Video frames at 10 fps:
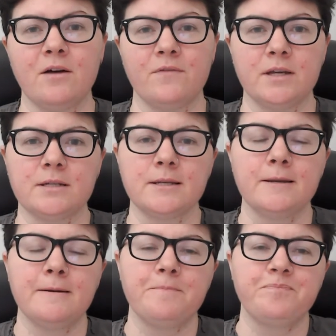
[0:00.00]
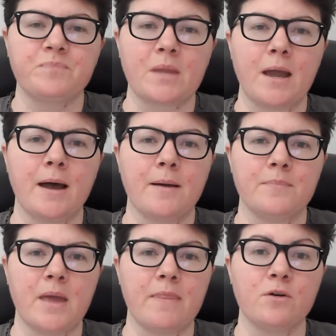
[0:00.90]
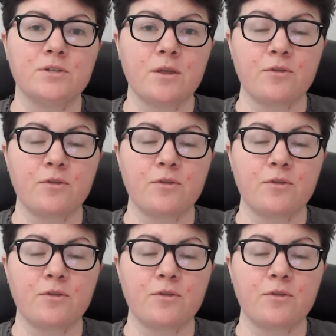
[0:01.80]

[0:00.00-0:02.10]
it. And those are the